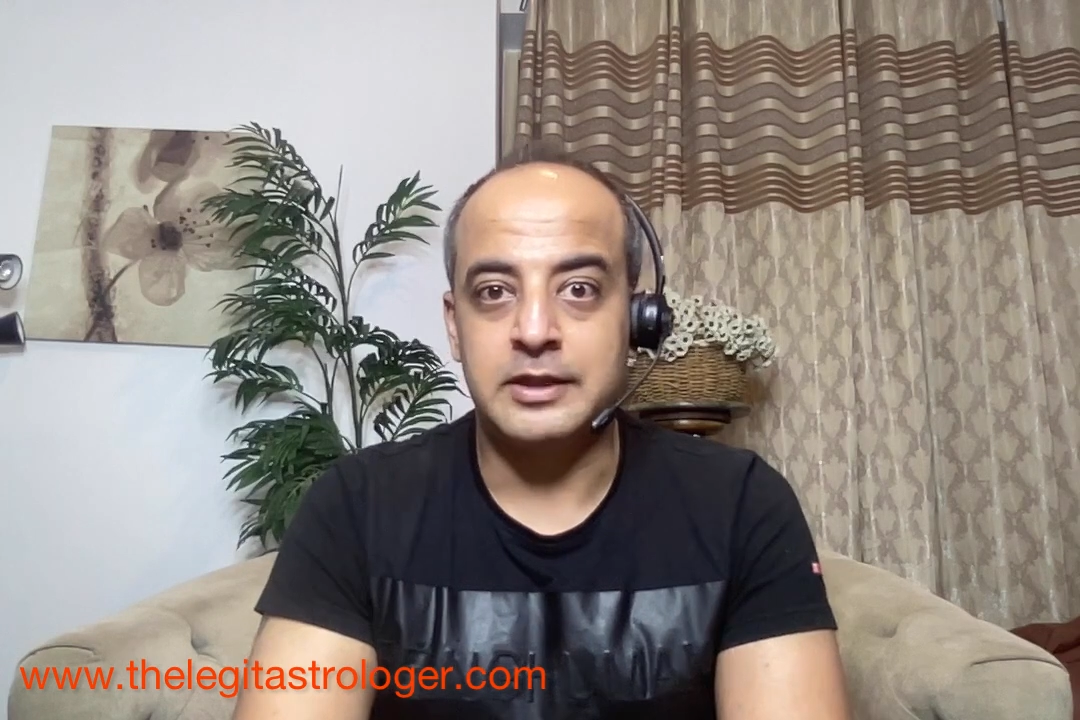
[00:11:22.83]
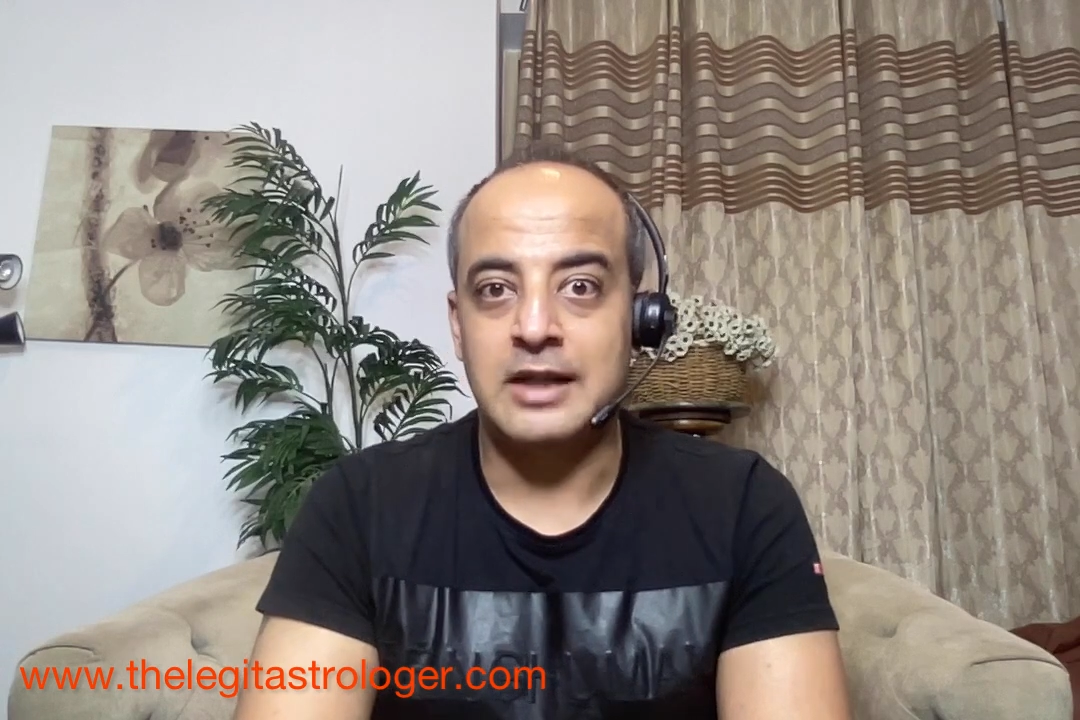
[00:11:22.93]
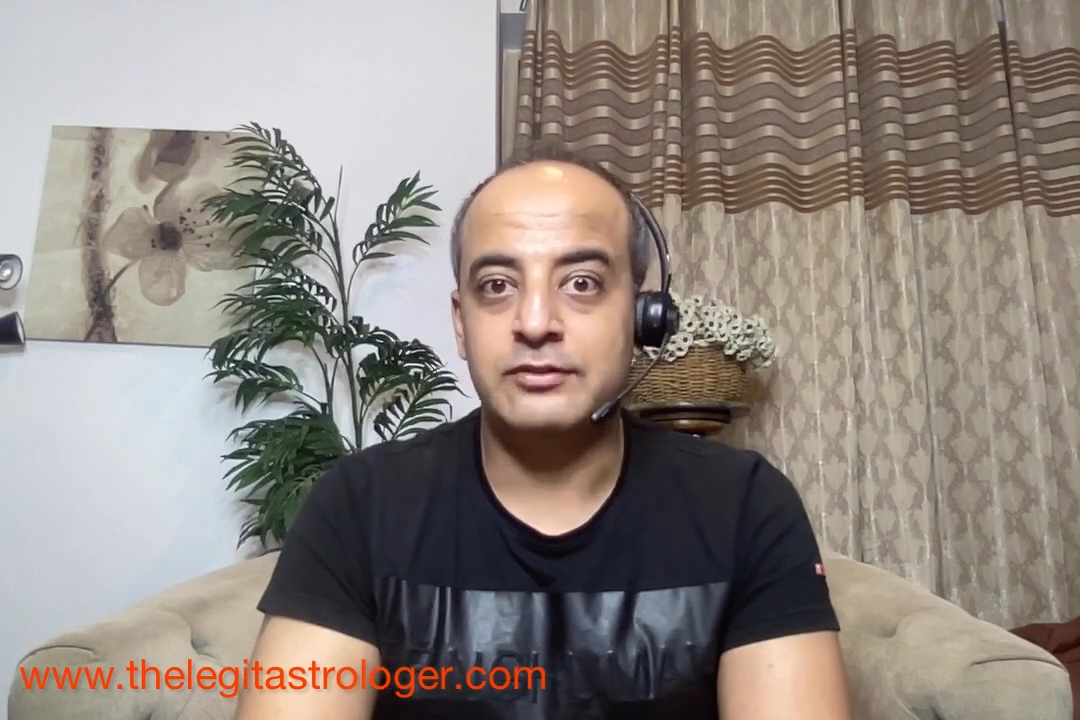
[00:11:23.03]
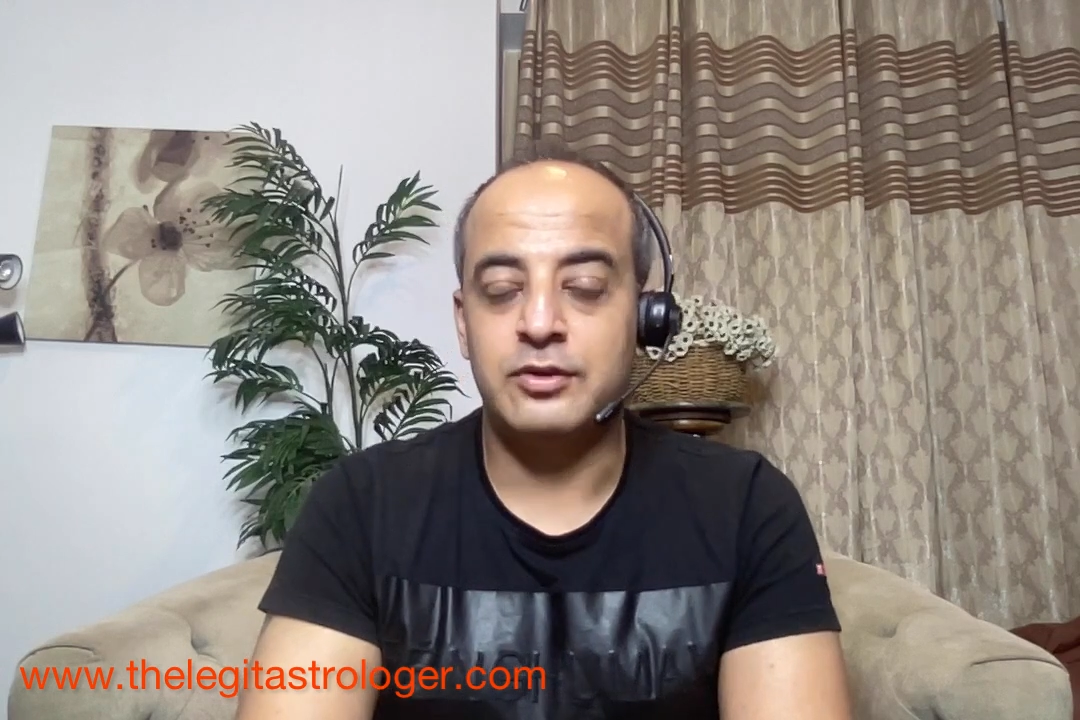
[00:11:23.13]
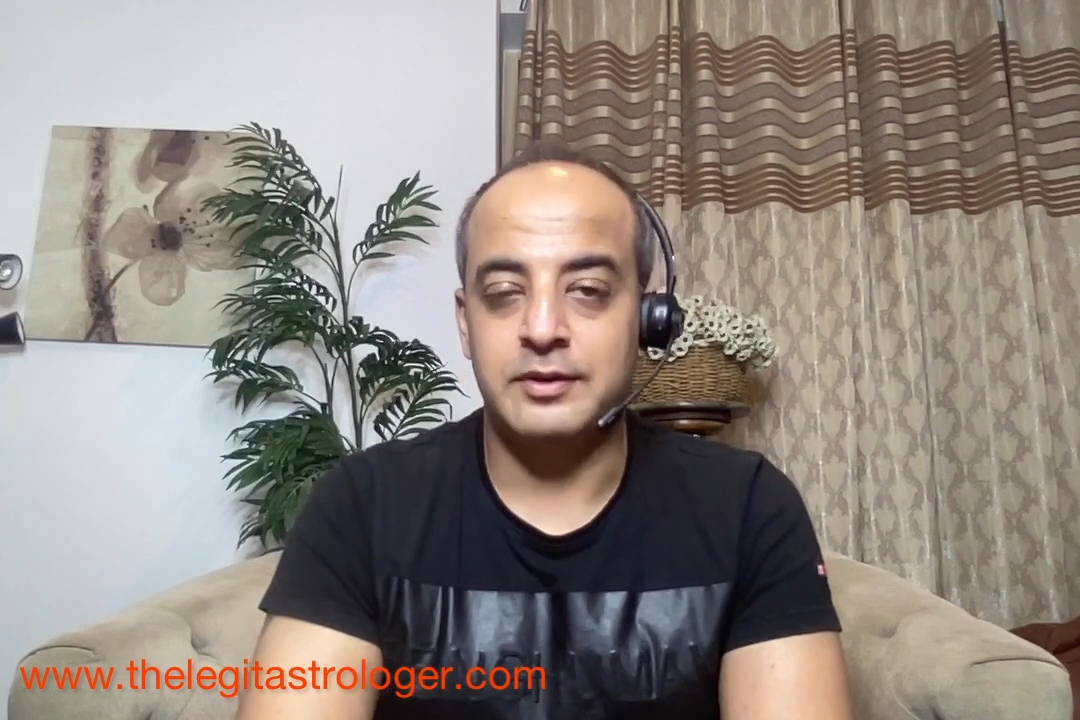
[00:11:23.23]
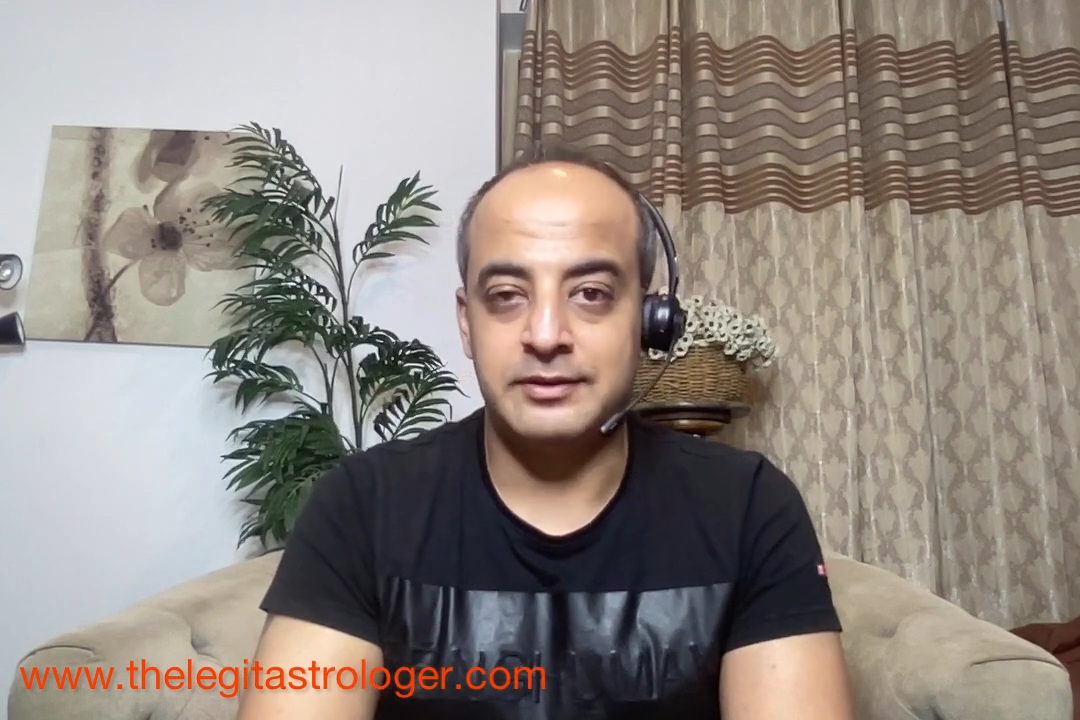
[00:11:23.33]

Cancer